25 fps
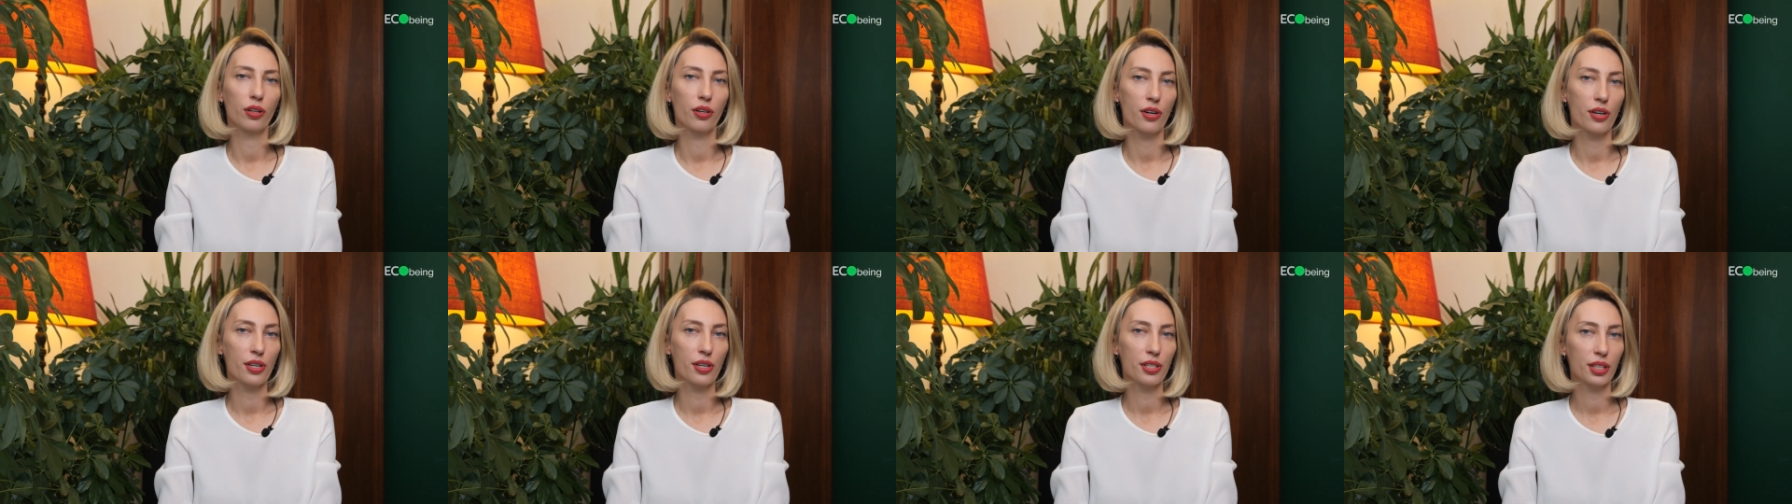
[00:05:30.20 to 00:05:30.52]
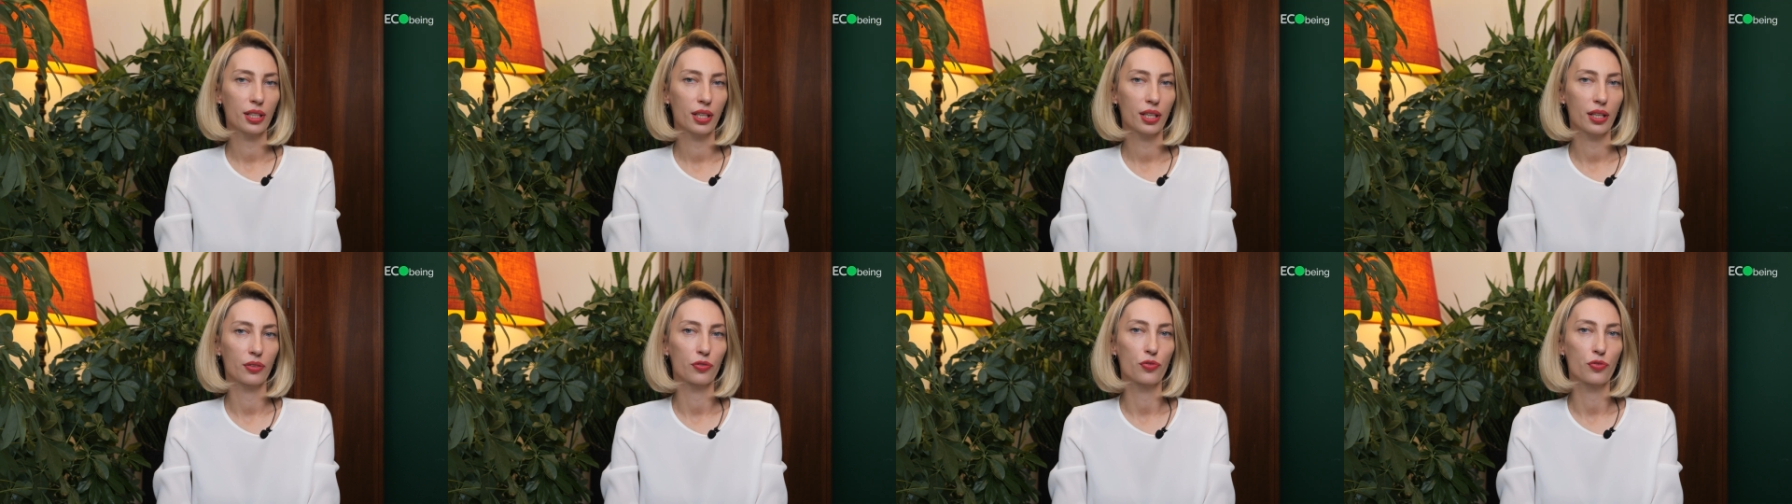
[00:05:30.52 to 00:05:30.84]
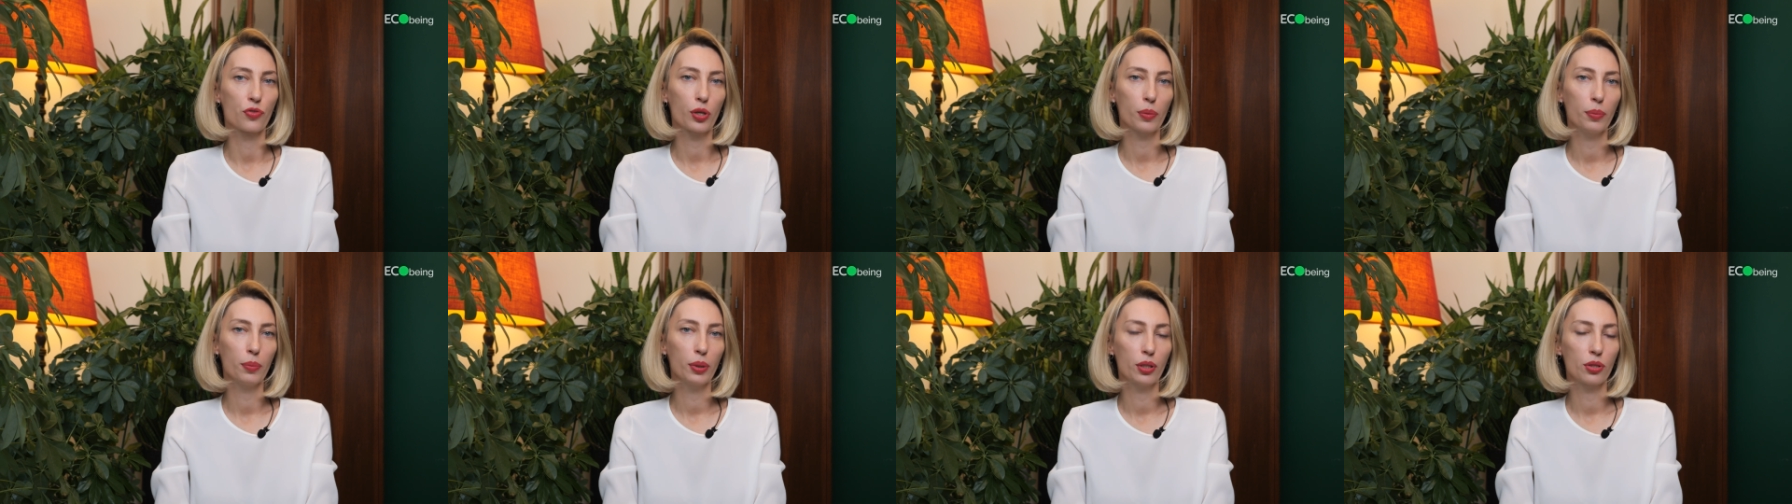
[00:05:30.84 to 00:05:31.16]
R's
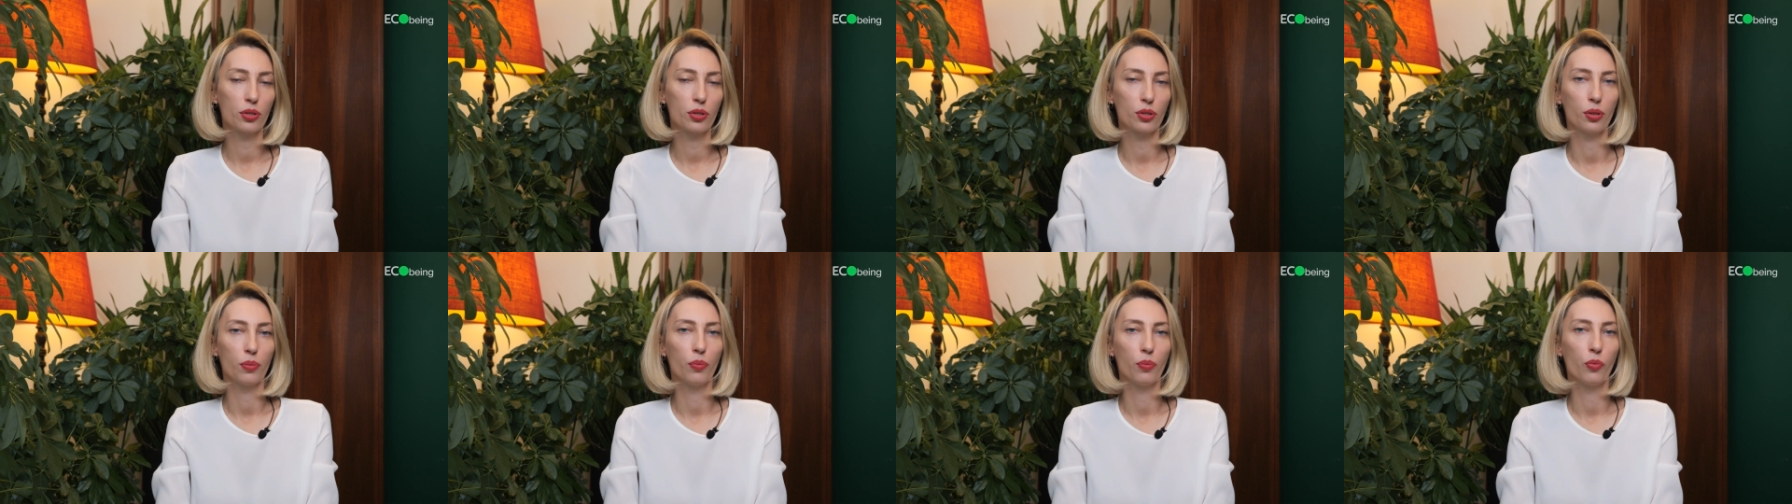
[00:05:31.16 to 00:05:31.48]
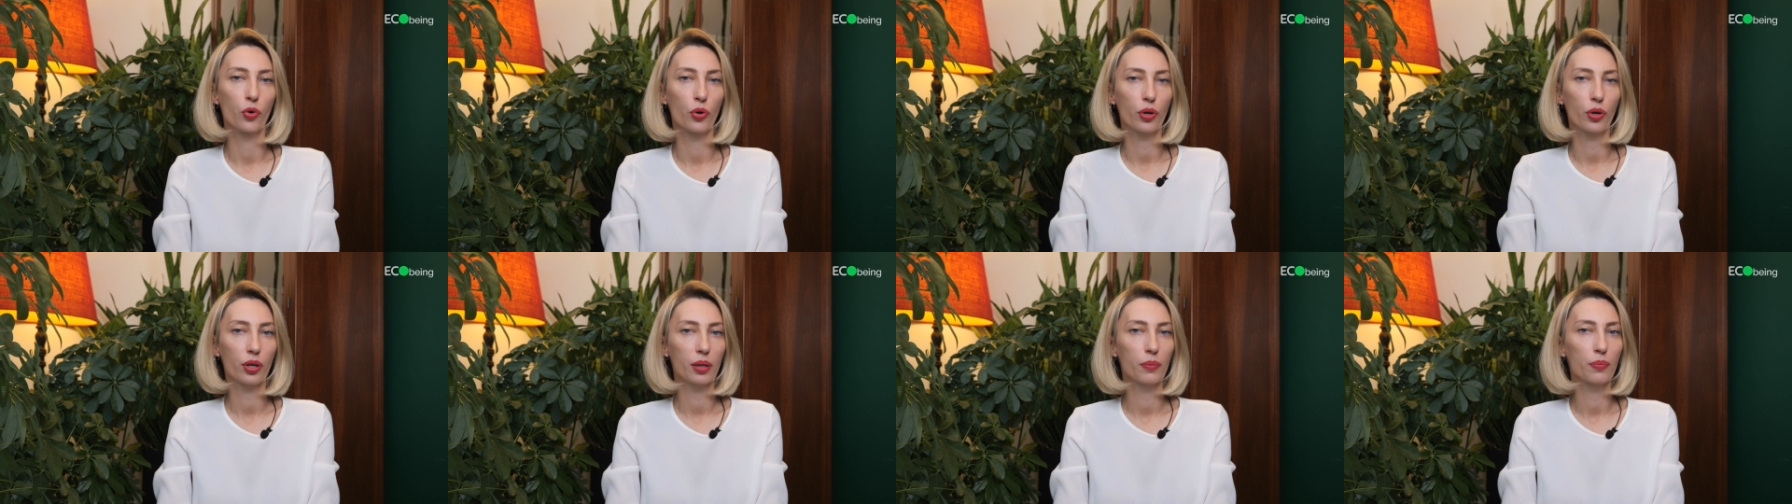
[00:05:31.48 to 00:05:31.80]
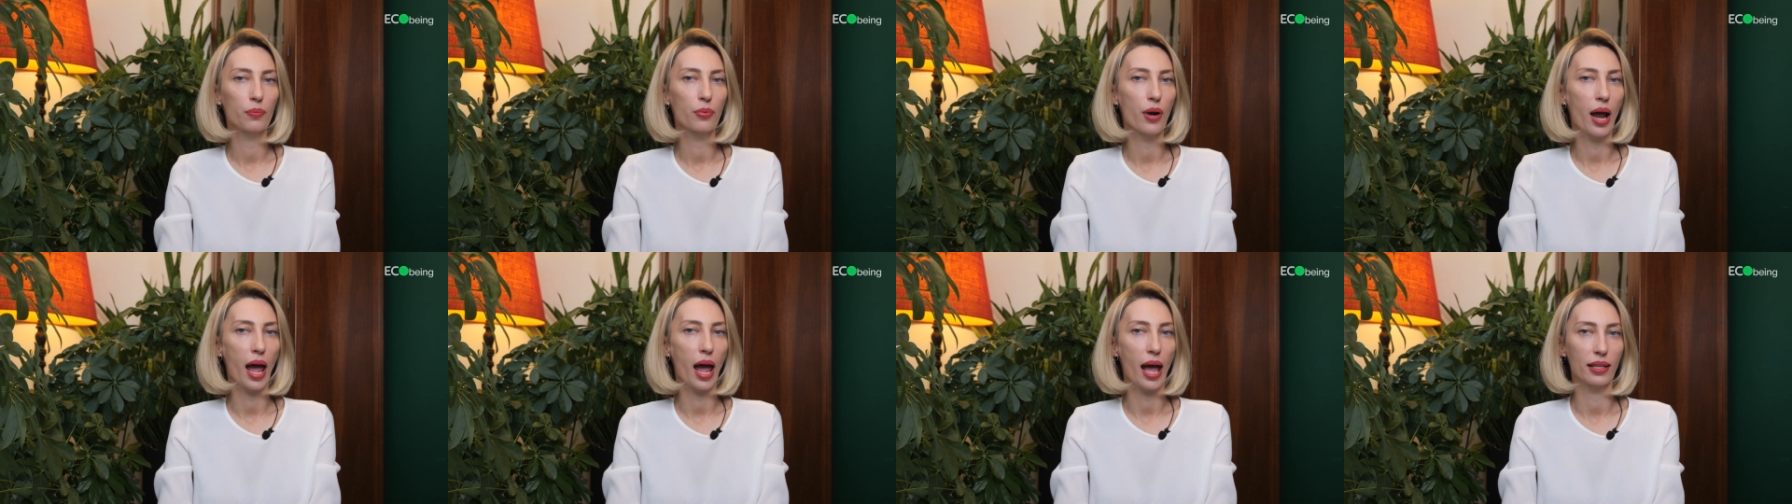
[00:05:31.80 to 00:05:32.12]
contribute to a more
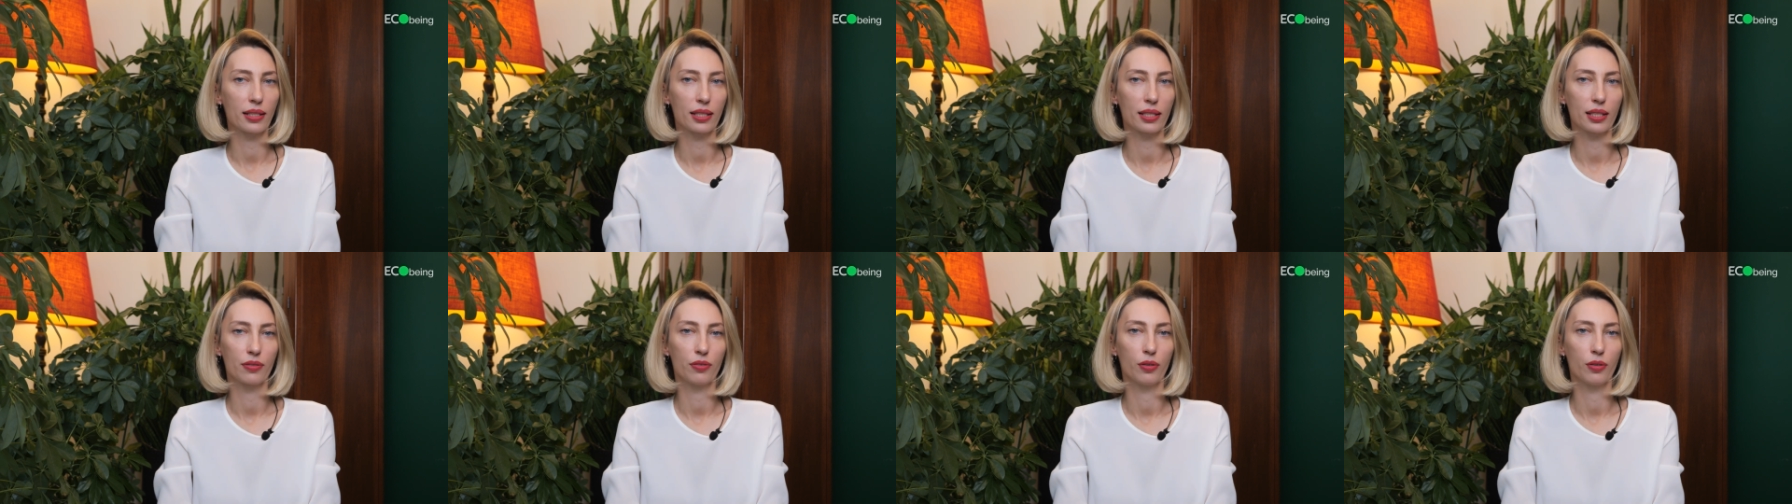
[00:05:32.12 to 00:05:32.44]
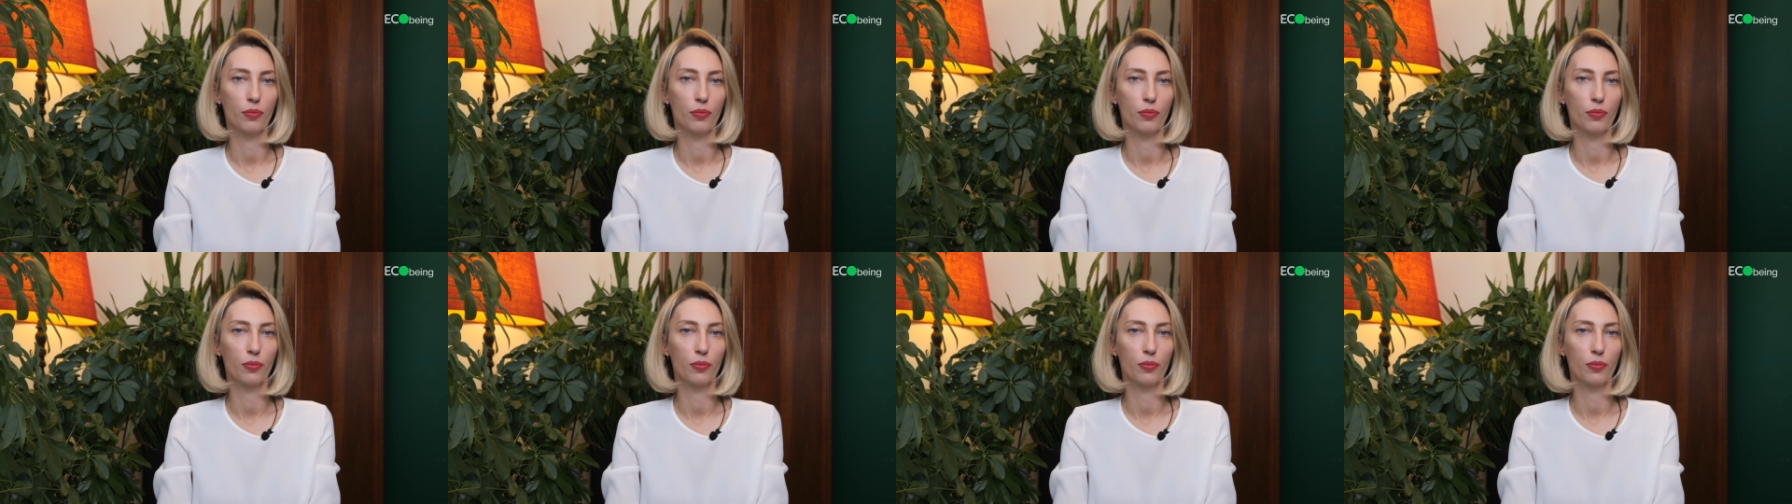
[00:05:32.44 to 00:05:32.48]
comprehensive